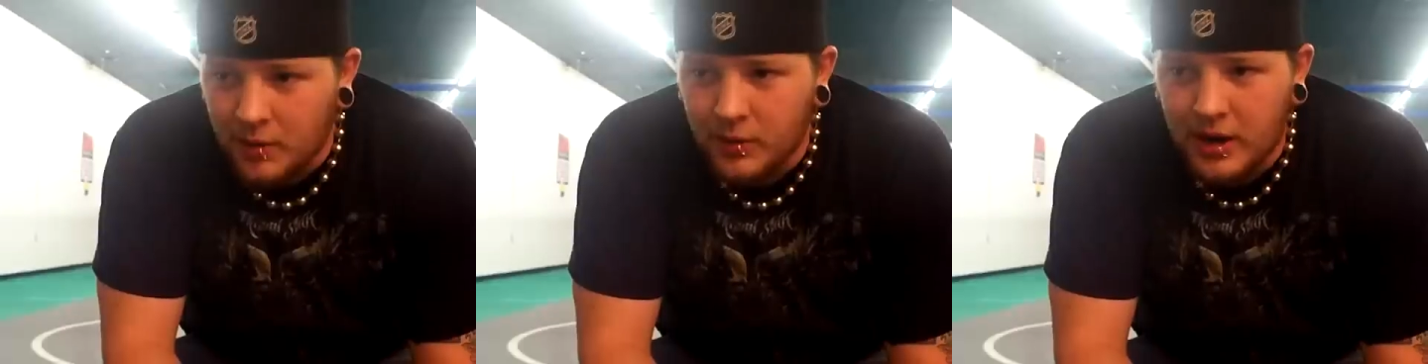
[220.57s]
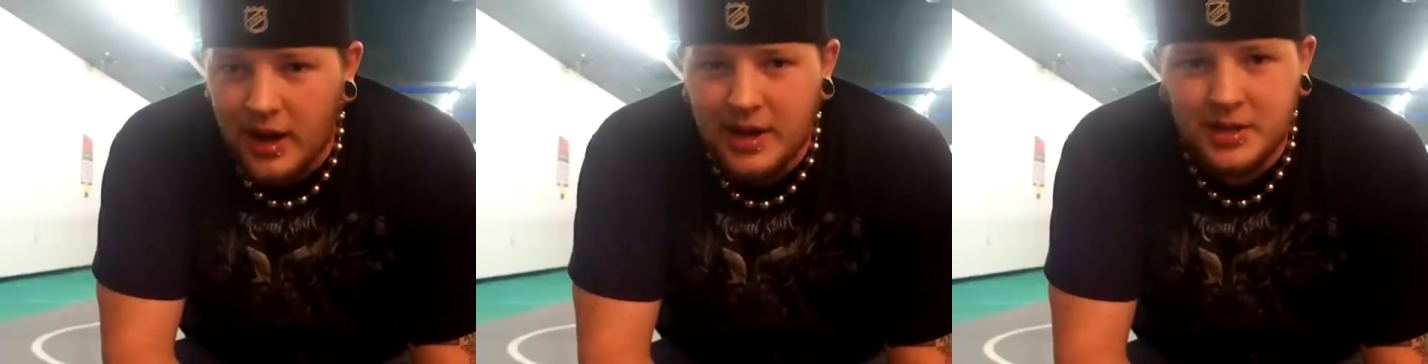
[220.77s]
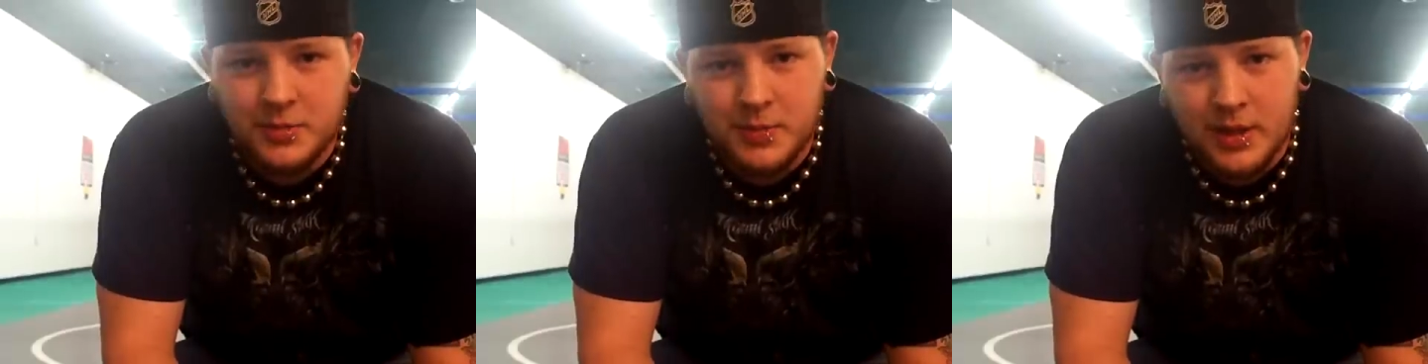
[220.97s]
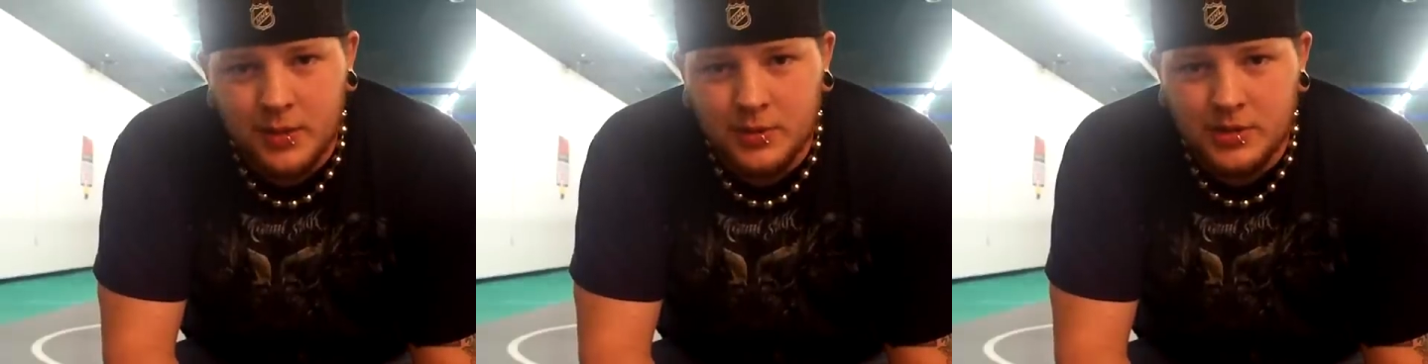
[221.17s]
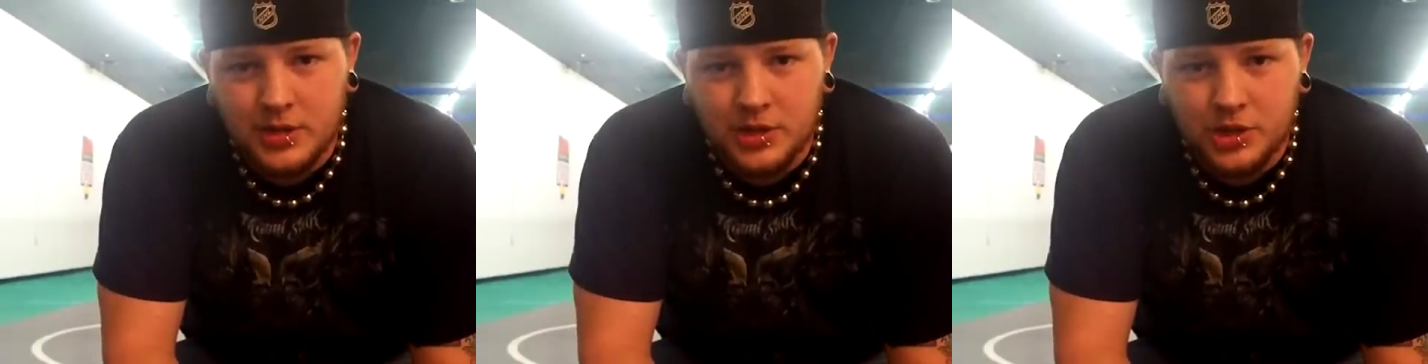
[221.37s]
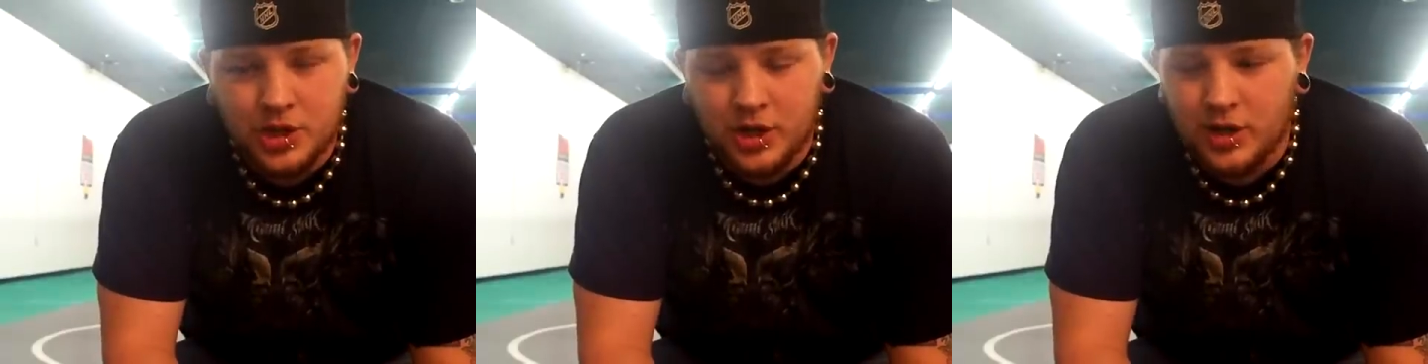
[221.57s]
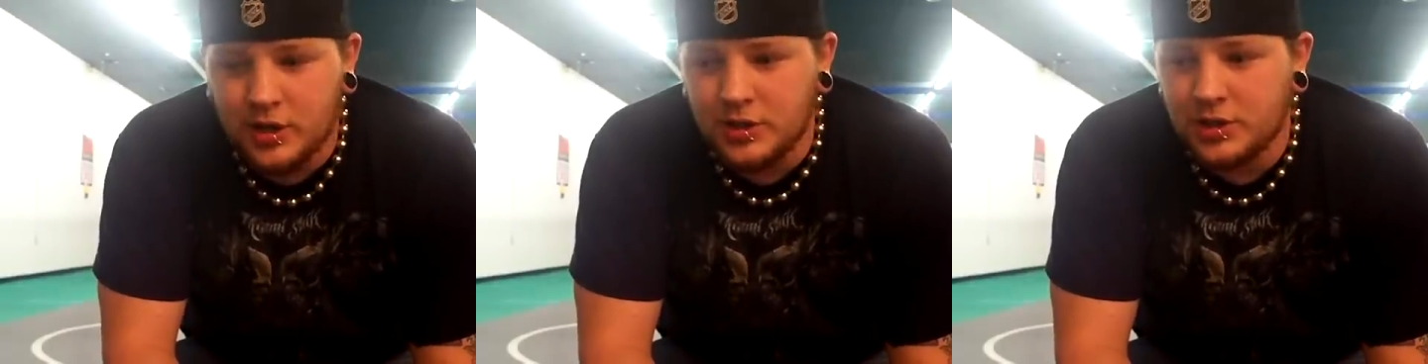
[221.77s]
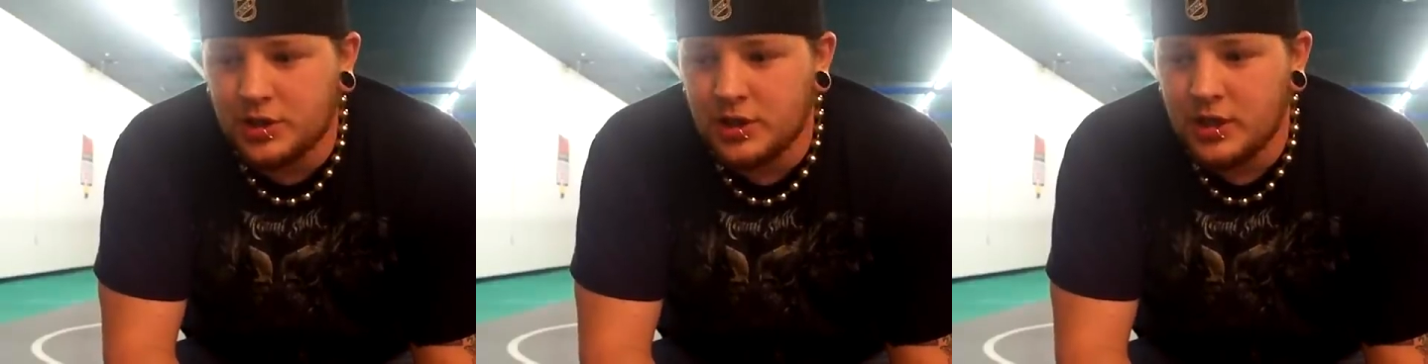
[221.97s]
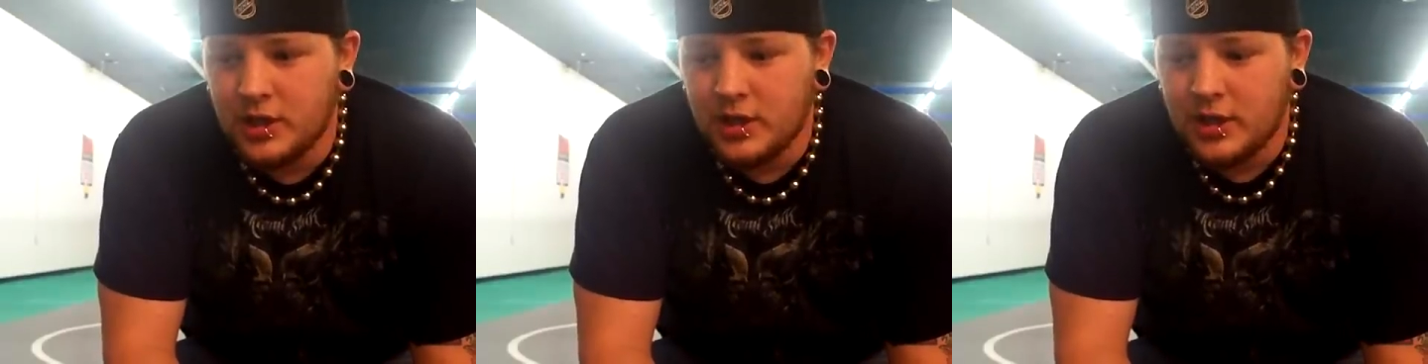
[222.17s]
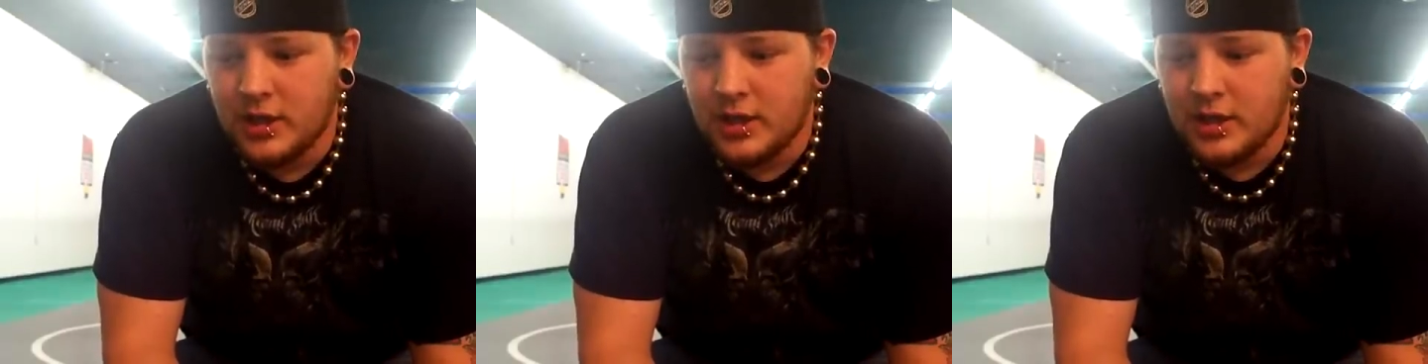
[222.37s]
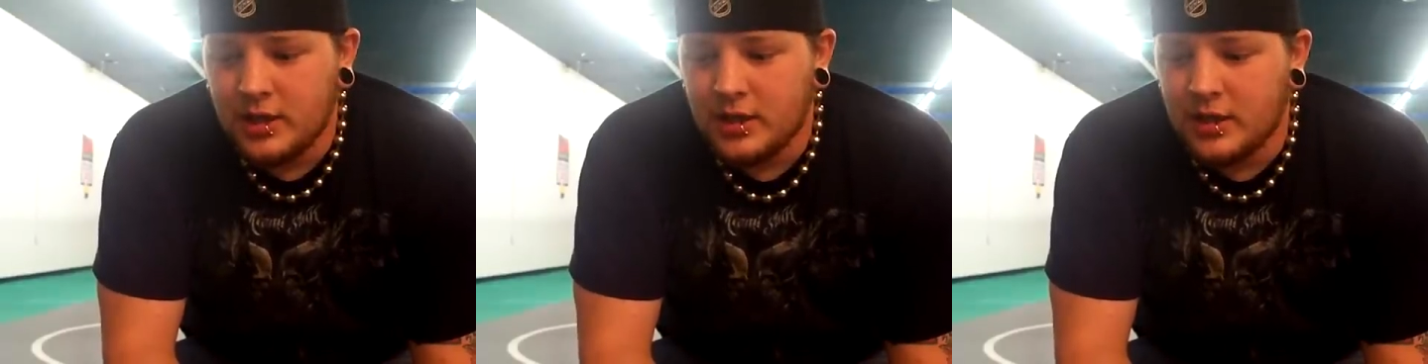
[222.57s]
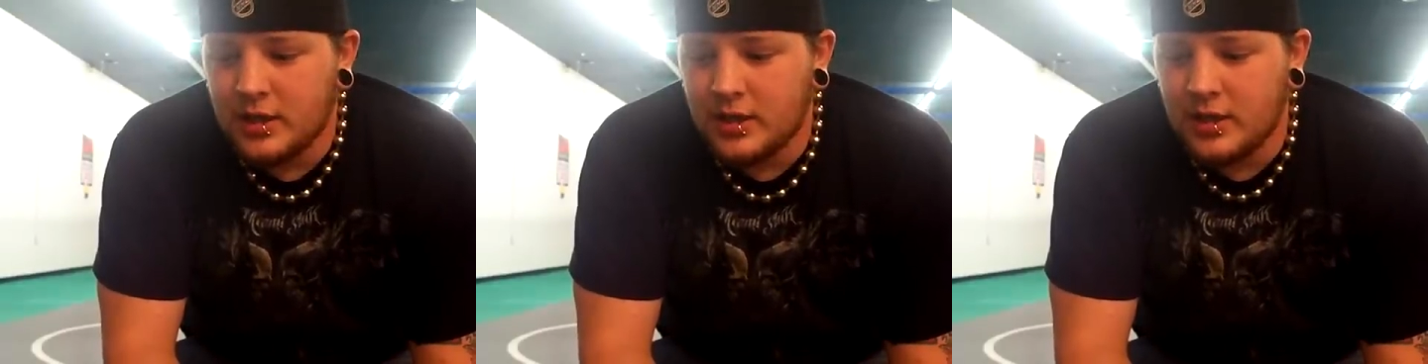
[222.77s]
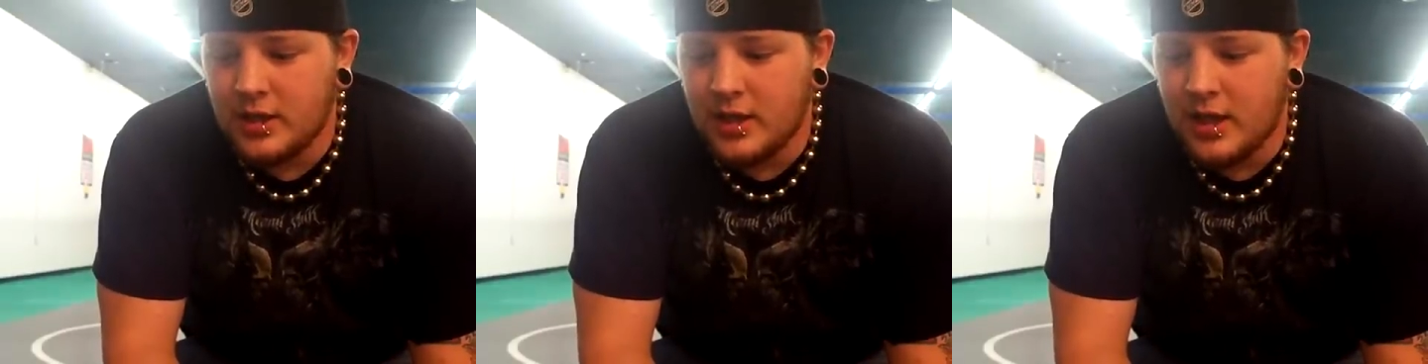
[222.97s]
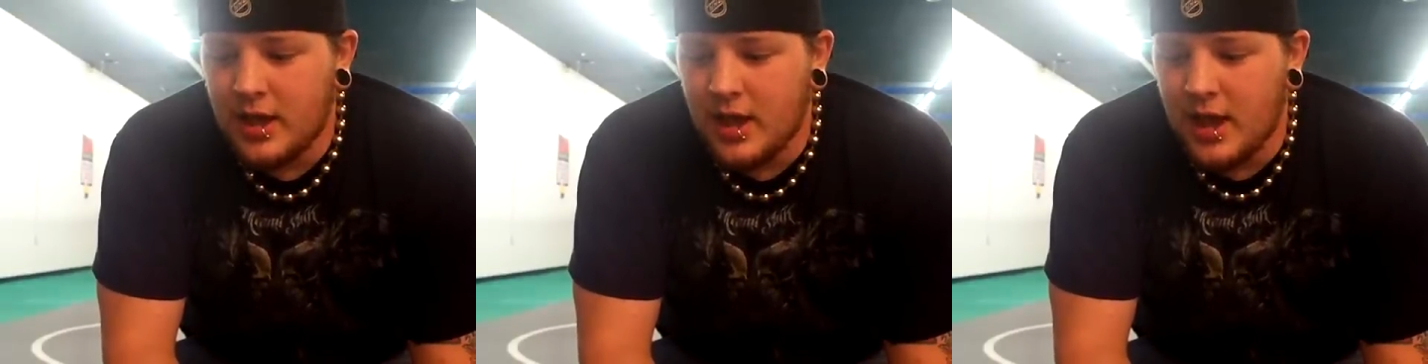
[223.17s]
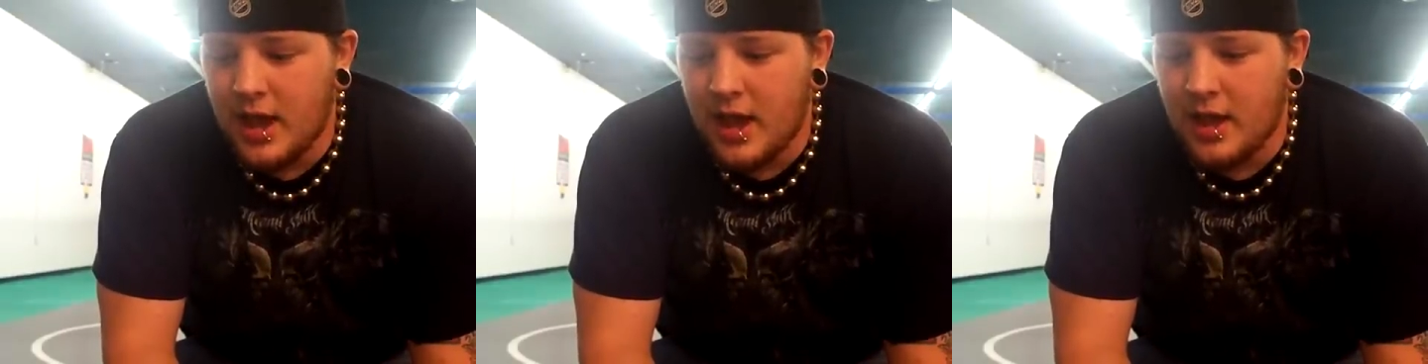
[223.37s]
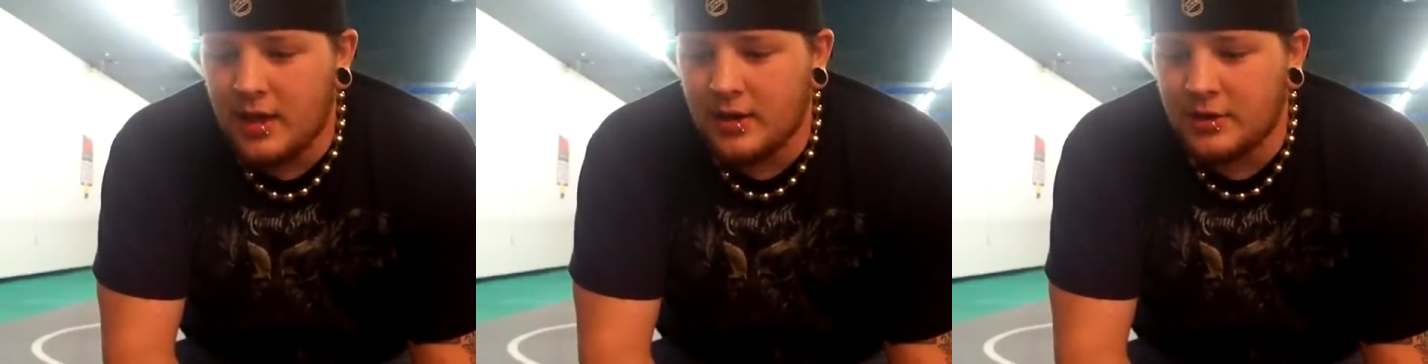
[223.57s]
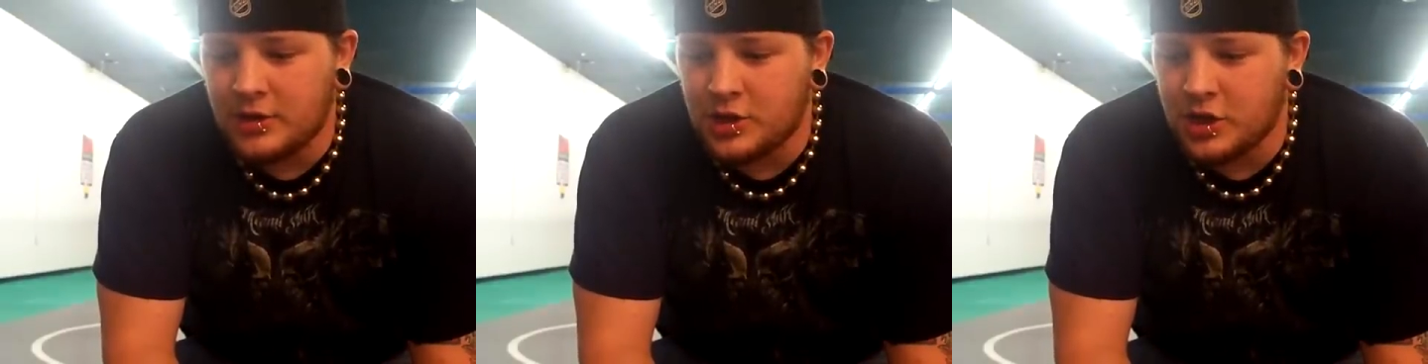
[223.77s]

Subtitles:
when ISP was in charge. And